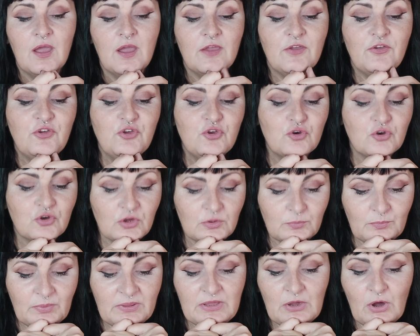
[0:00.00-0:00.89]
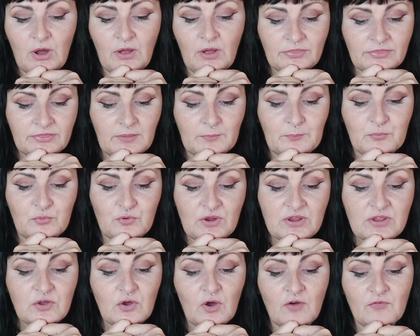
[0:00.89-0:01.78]
You could be on the
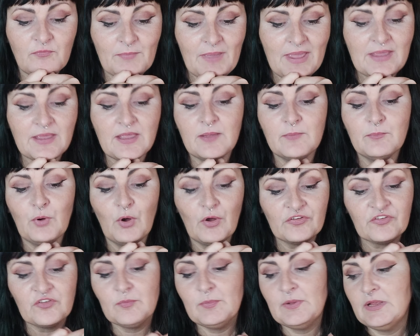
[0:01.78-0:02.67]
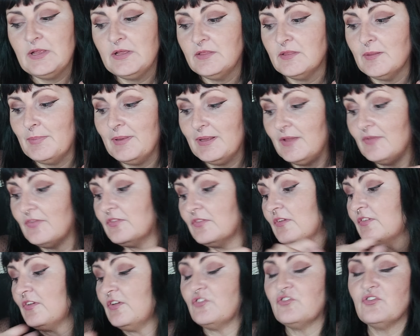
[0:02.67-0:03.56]
brink of making possibly the biggest
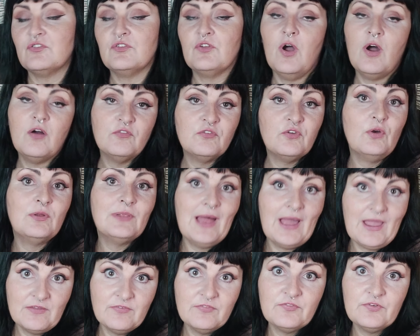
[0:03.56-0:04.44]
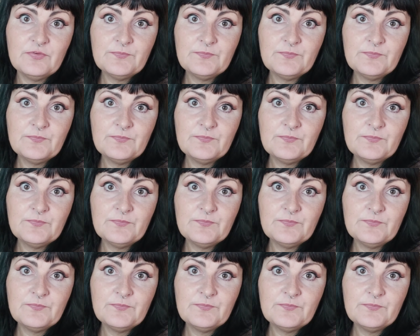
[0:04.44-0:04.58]
decision of your life